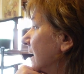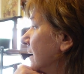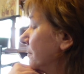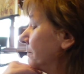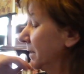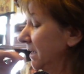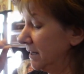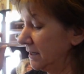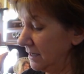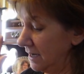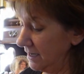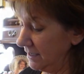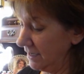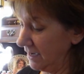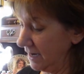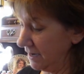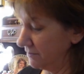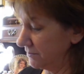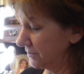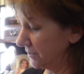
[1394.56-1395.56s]
But
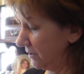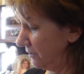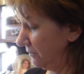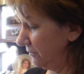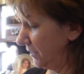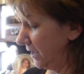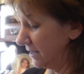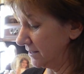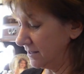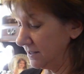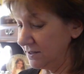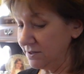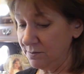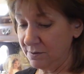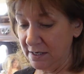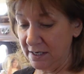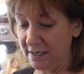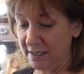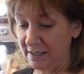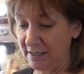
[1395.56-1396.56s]
anyhow, so that's a
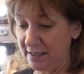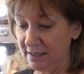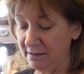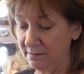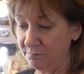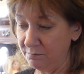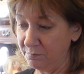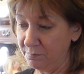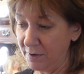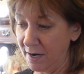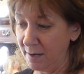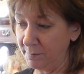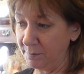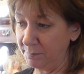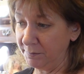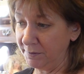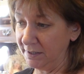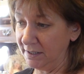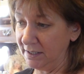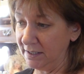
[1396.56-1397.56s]
zucchini,
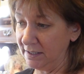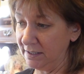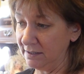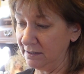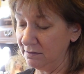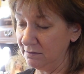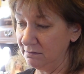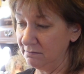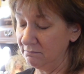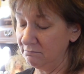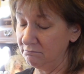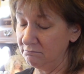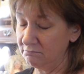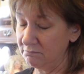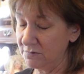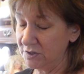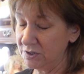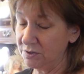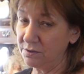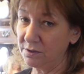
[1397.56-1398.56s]
probably
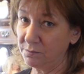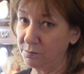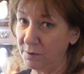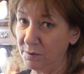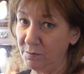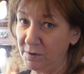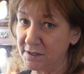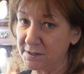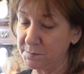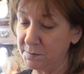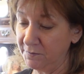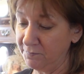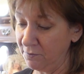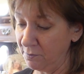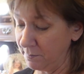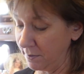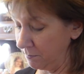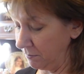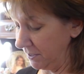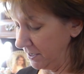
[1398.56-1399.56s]
2 to 3 weeks before
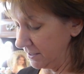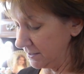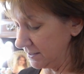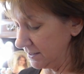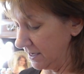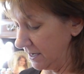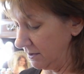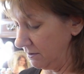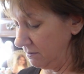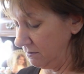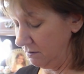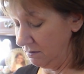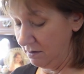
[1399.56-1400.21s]
my plant sale.